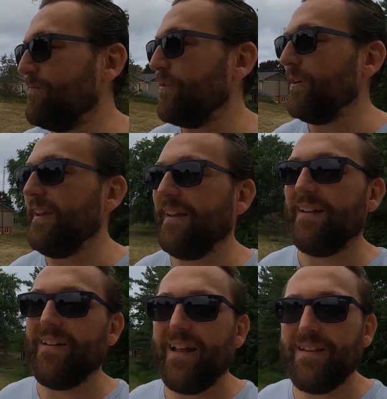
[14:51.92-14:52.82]
worrying
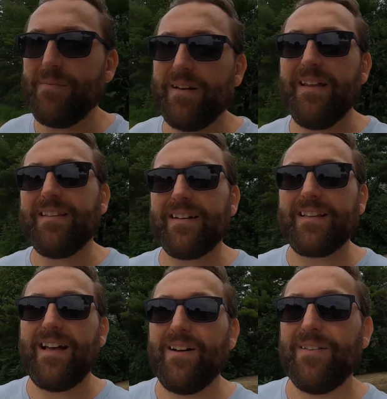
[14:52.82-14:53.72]
anybody in the
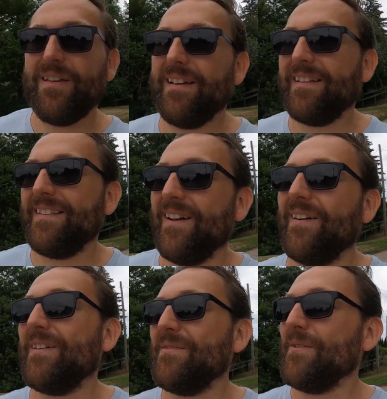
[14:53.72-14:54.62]
cloud. It's not
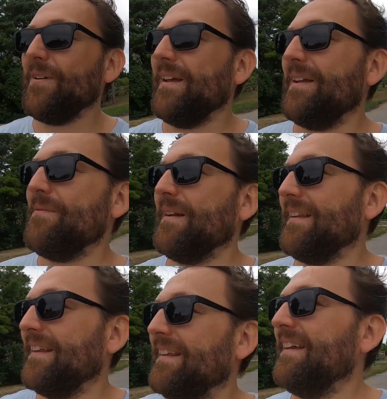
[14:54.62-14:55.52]
going to worry
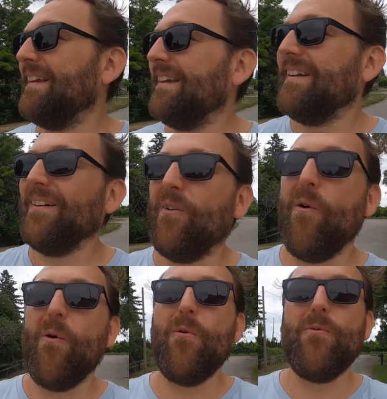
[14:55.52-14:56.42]
anybody that,
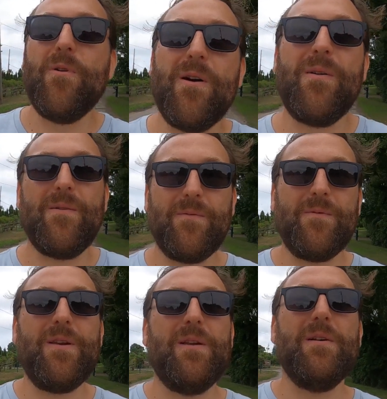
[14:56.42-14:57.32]
oh,
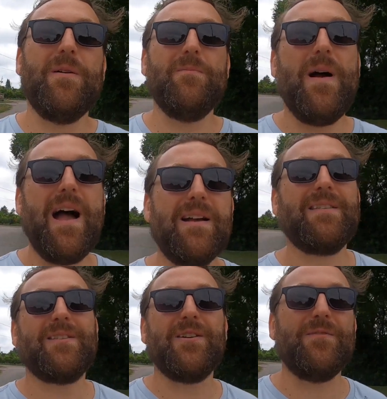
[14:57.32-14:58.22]
we need a Mac
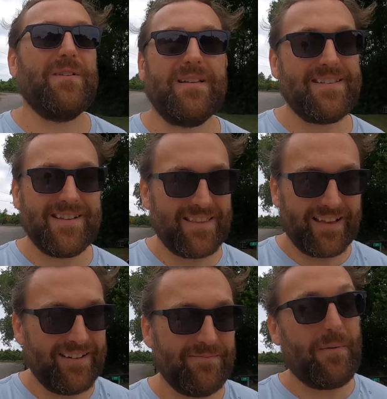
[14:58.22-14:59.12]
server. There's
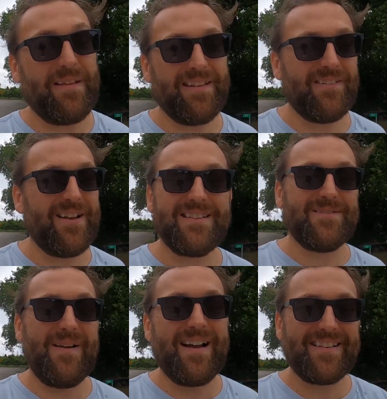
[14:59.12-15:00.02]
nothing, I mean, there is
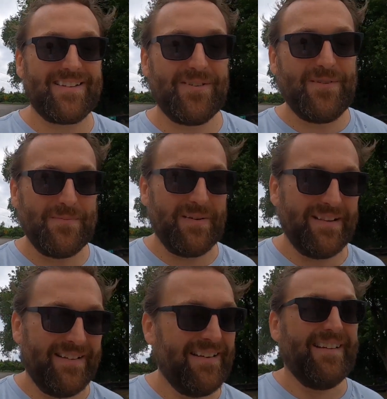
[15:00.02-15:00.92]
a Mac server,
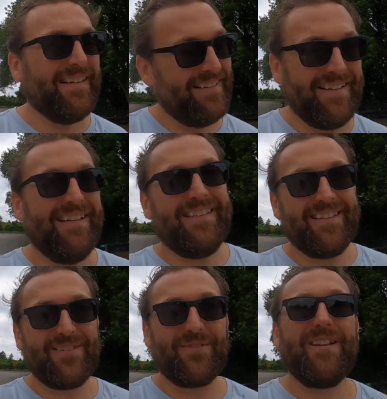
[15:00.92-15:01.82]
but
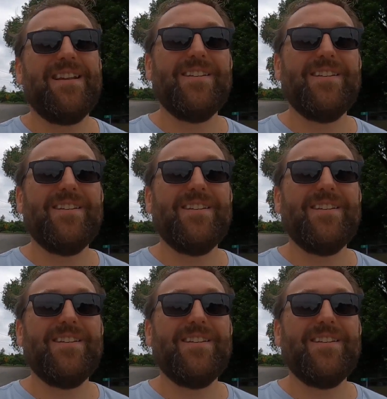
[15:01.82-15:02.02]
there's really